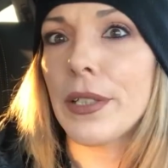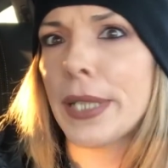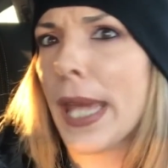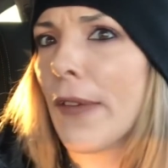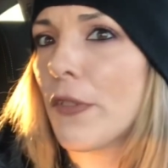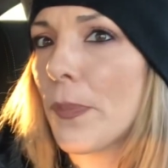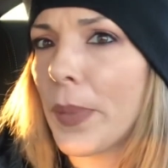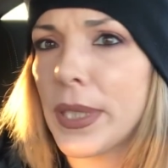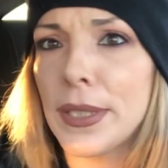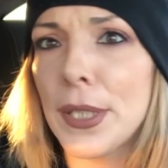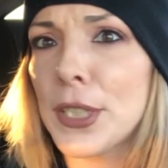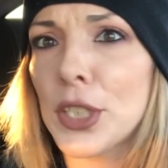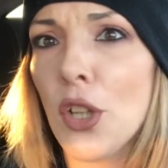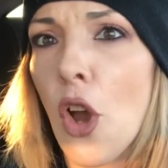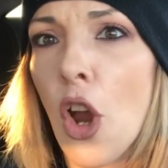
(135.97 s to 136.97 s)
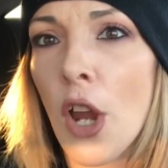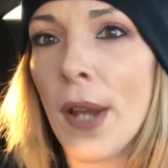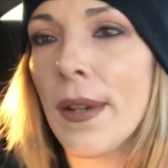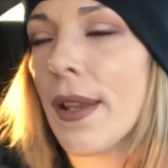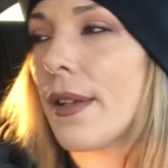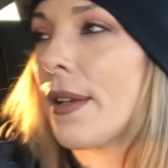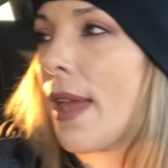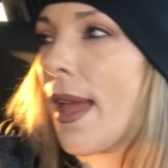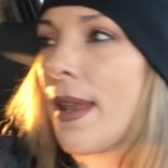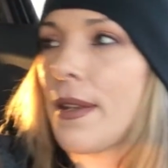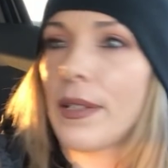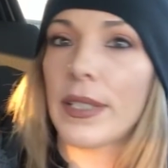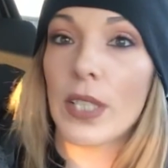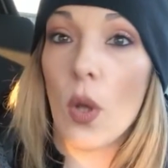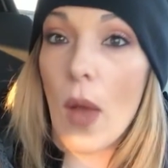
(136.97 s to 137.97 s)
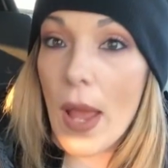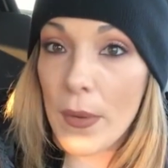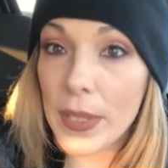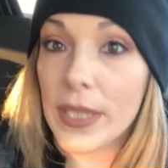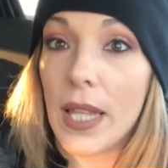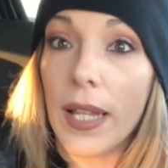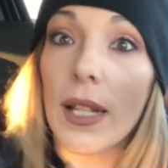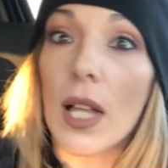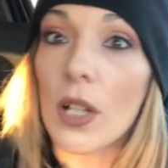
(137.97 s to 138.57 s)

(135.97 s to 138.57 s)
Do you have a business card? And so I was like,